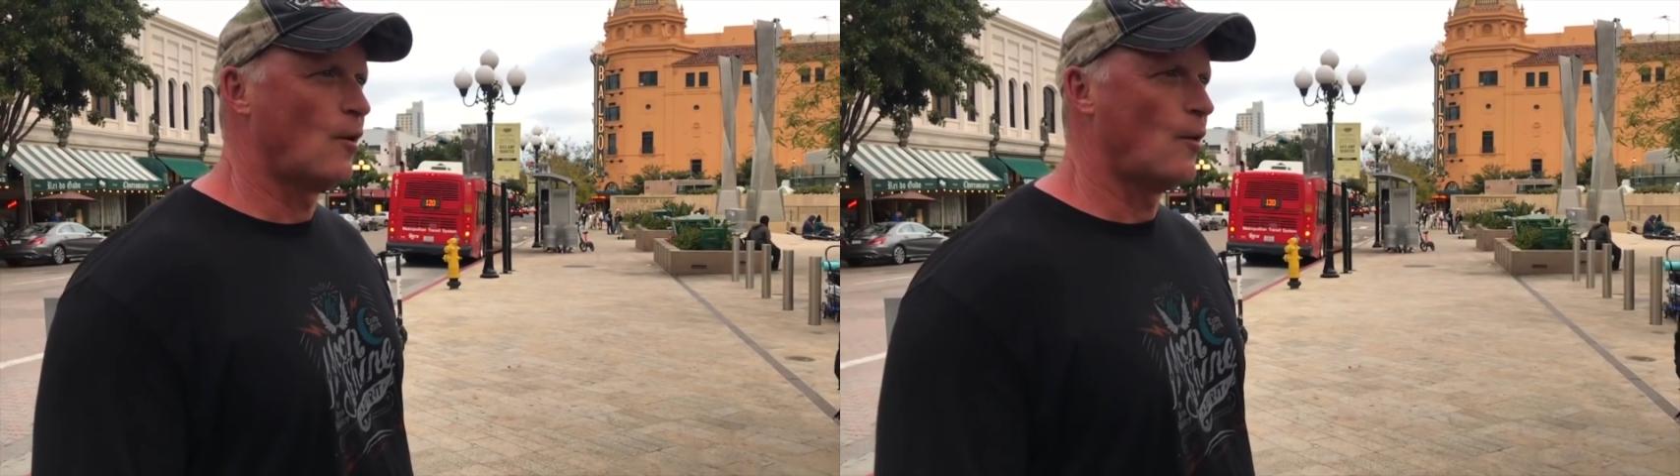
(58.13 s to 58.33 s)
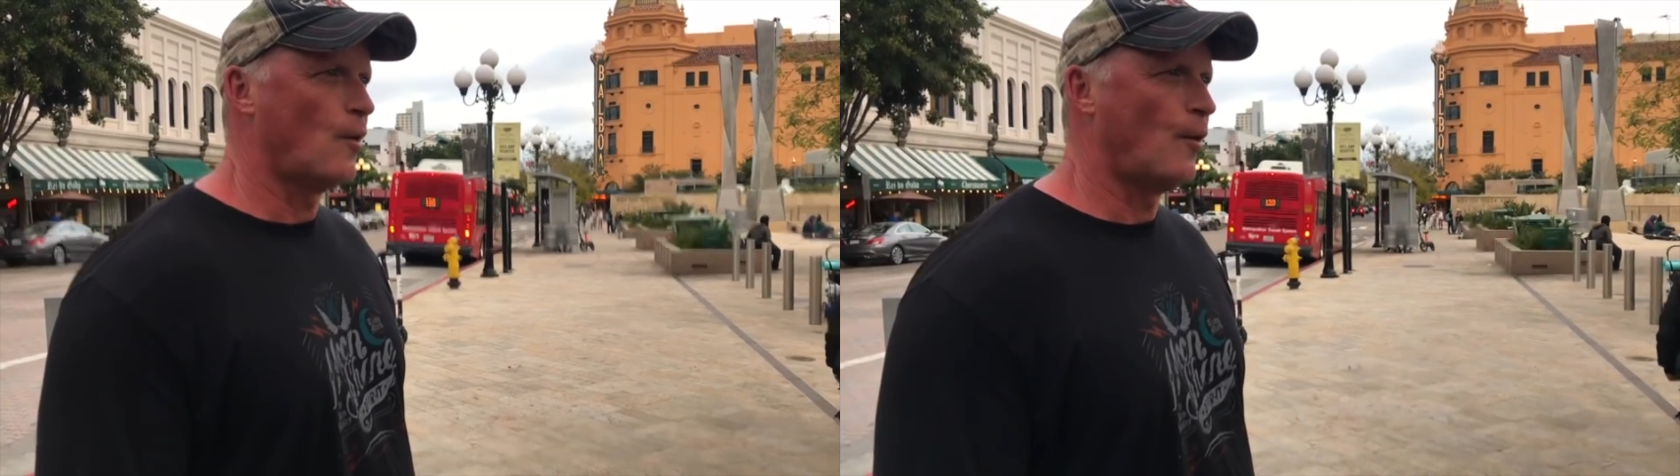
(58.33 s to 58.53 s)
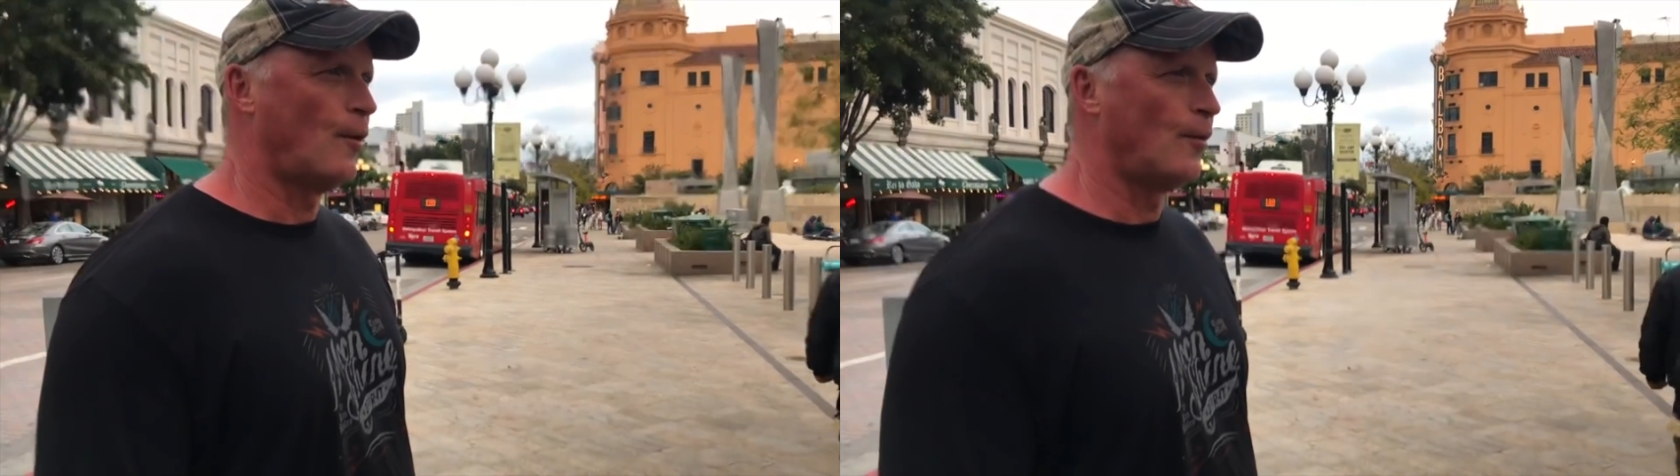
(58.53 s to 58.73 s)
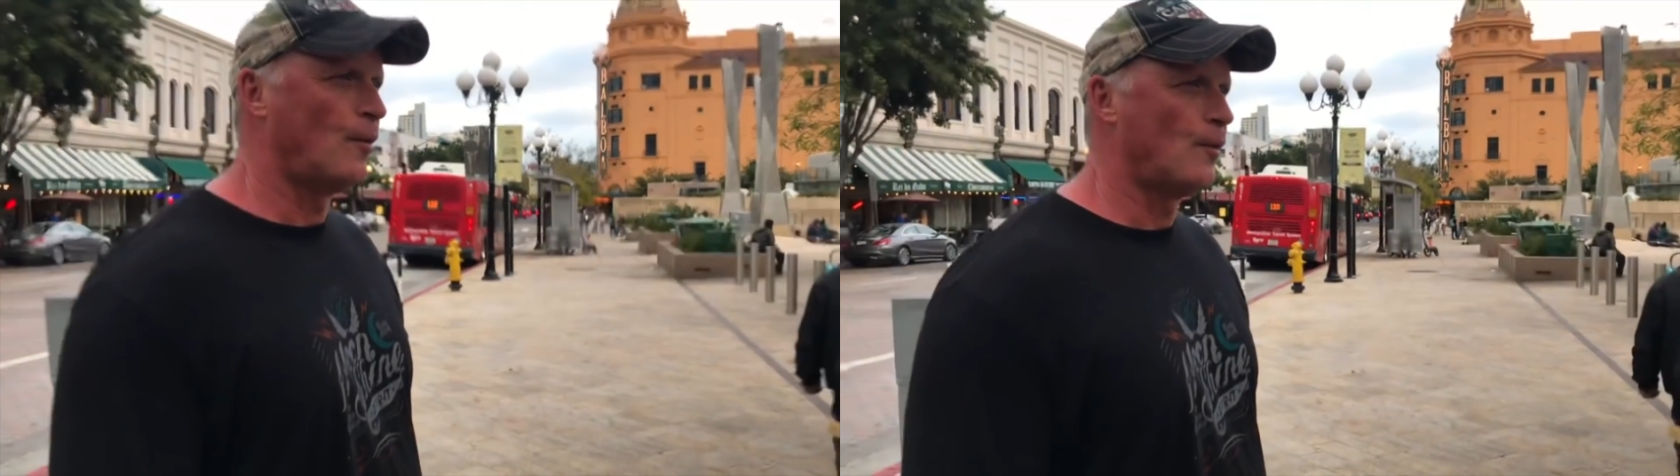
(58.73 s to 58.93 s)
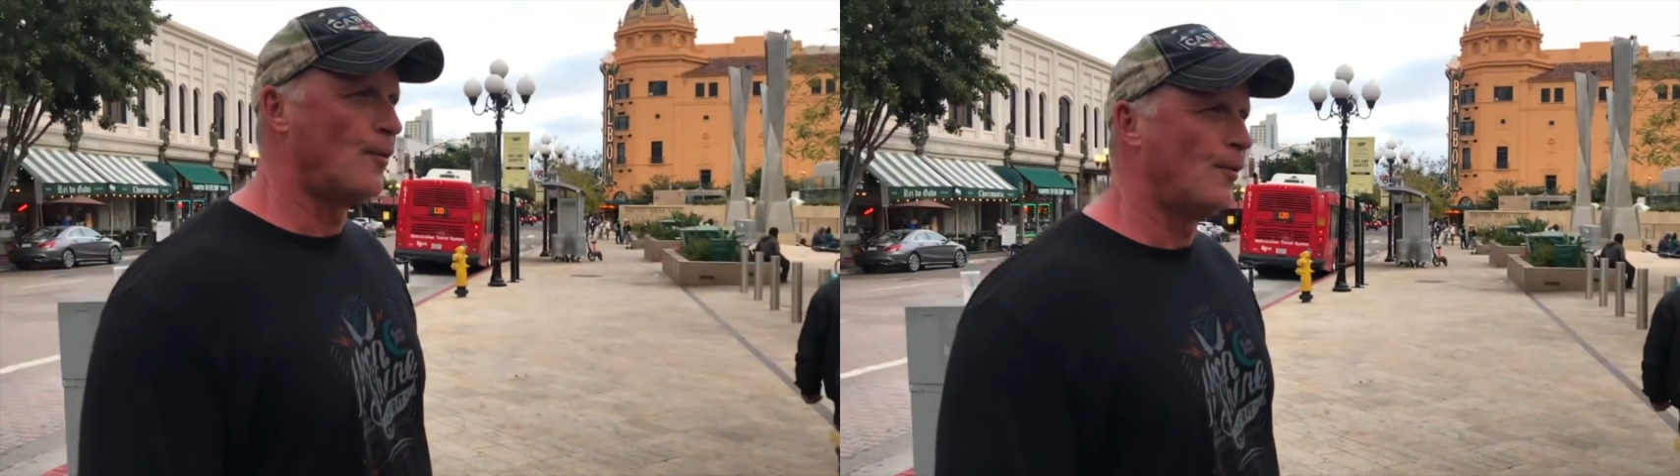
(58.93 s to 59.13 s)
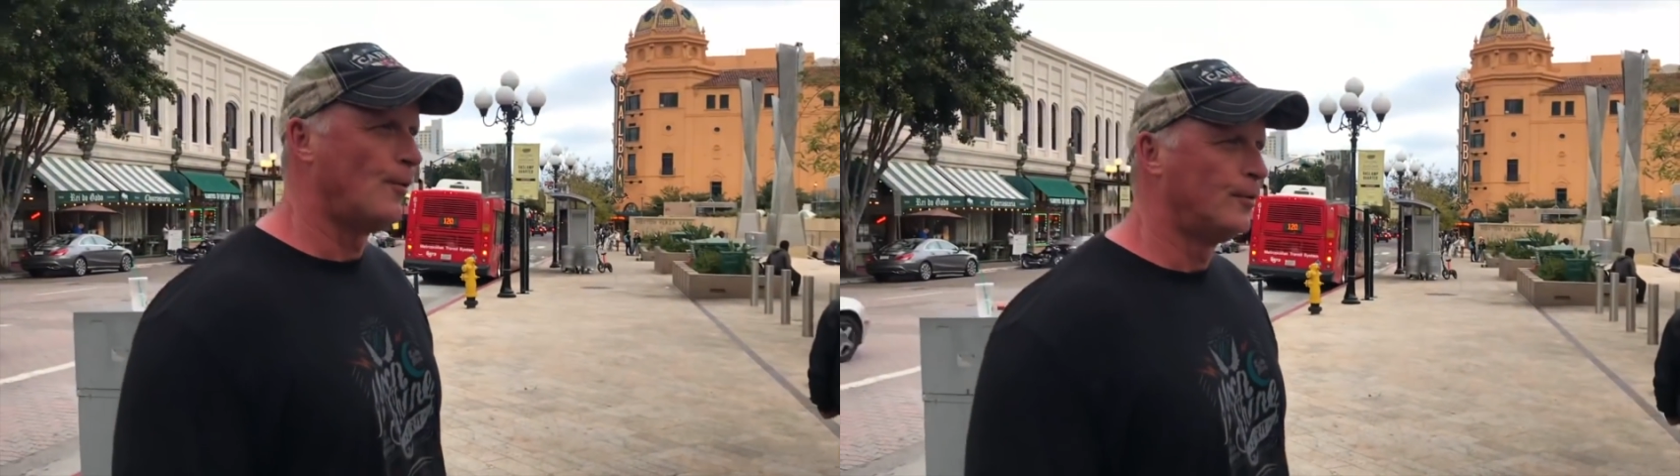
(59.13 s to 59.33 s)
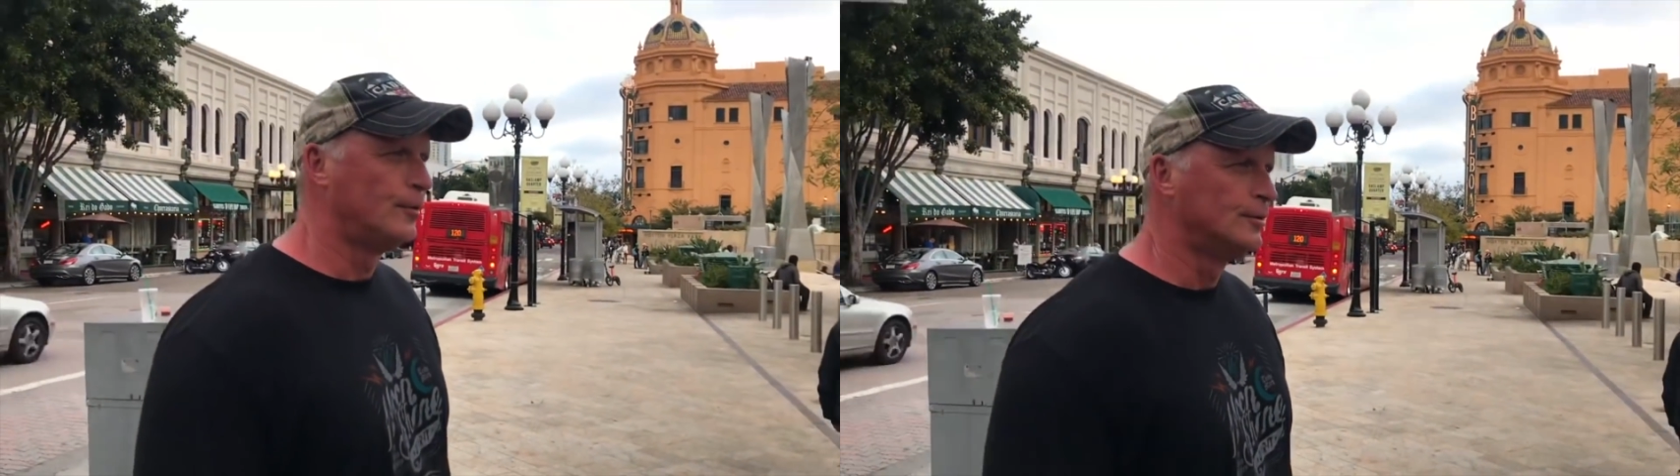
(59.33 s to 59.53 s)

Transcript: That means you go around and teach the